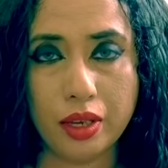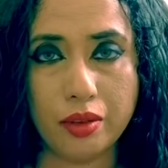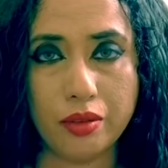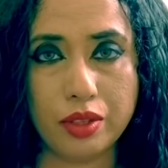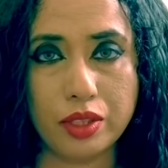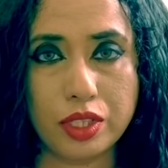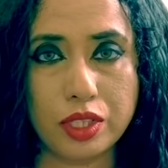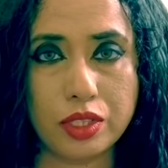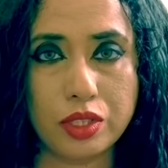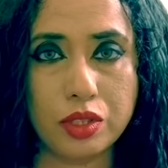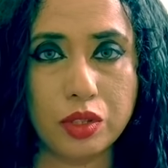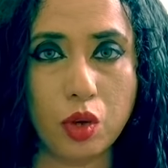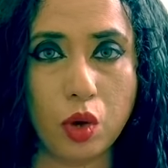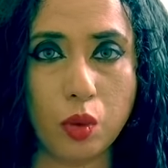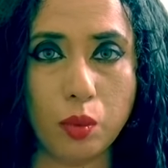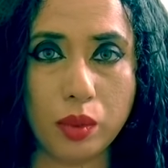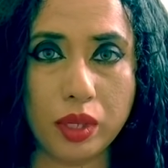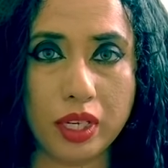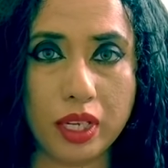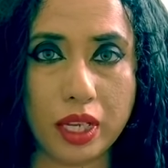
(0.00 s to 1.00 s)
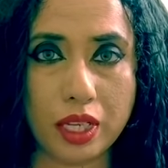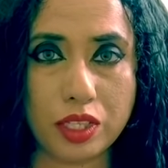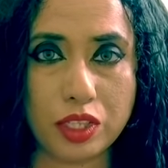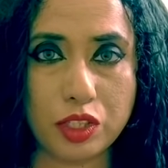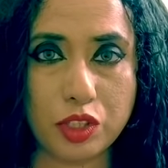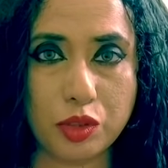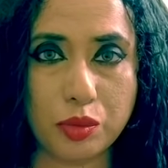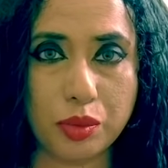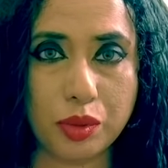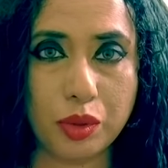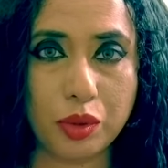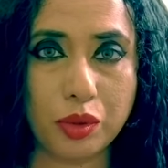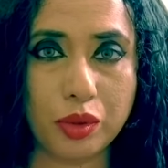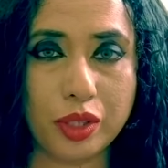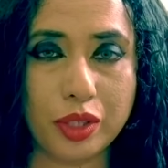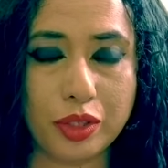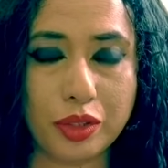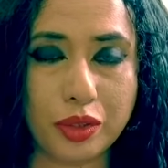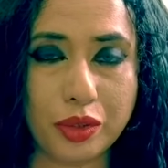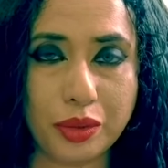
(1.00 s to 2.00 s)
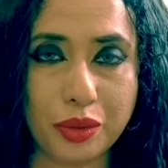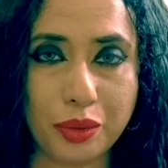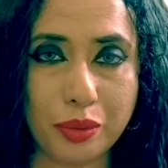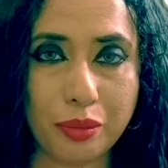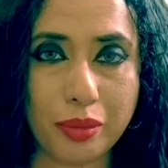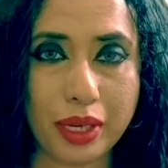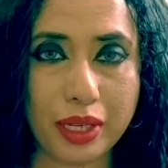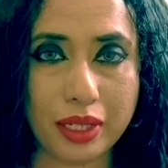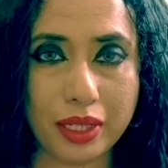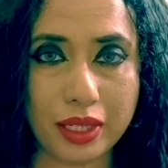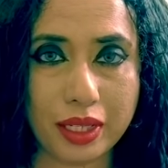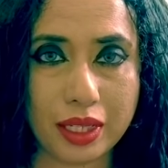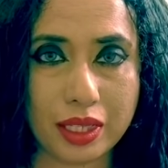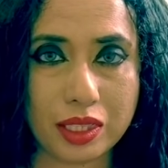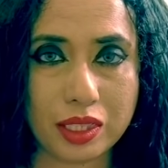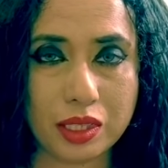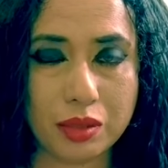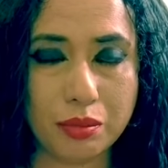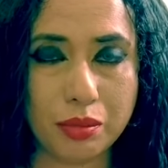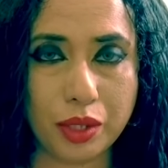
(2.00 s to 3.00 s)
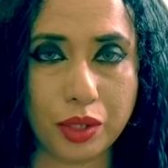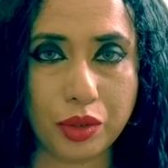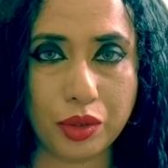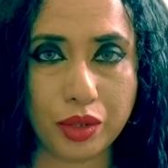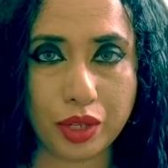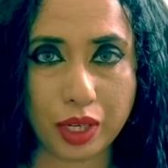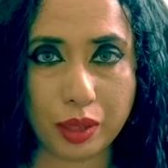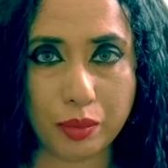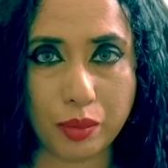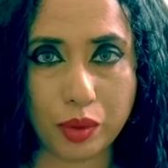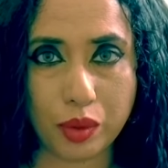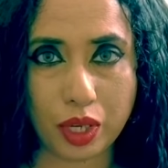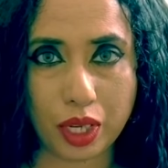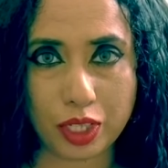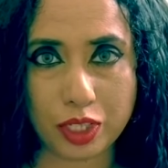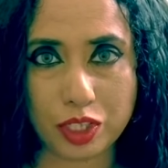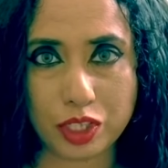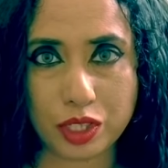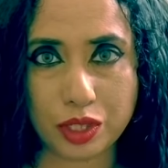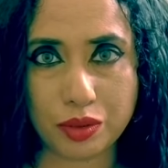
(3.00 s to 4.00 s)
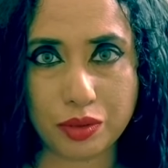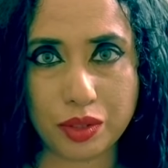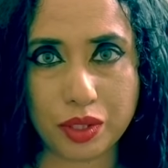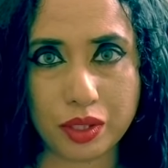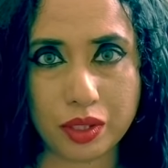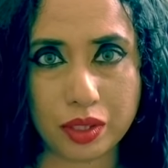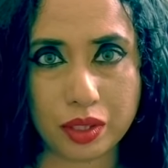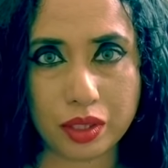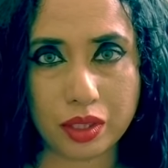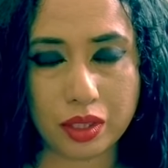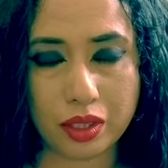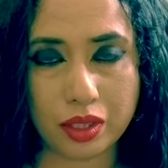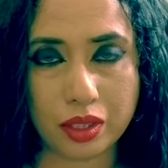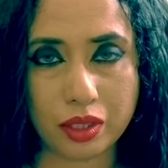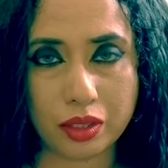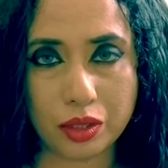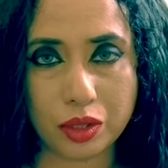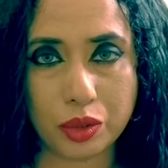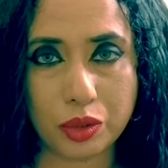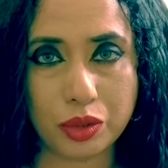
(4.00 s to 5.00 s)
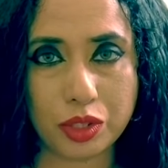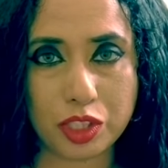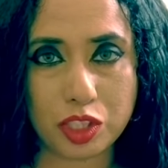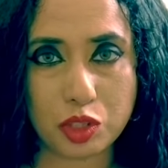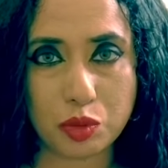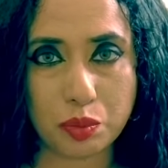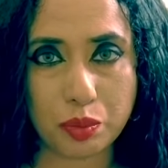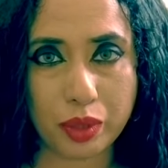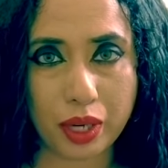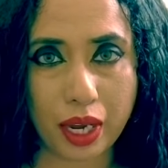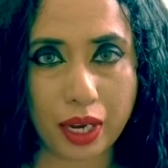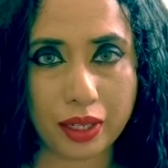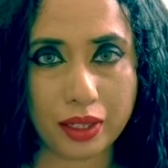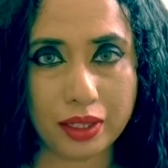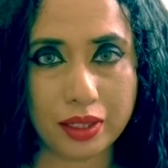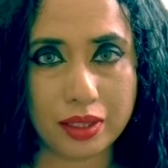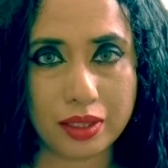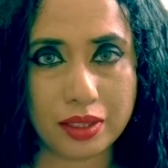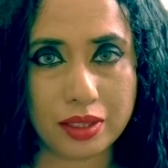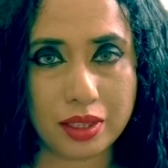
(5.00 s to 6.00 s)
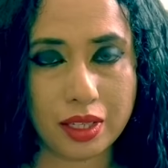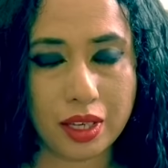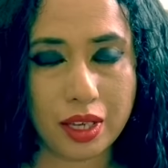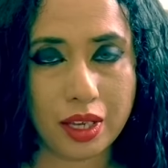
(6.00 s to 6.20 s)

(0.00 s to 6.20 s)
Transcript: which is normally achievable only through meditation, but you're able to achieve it through this practice.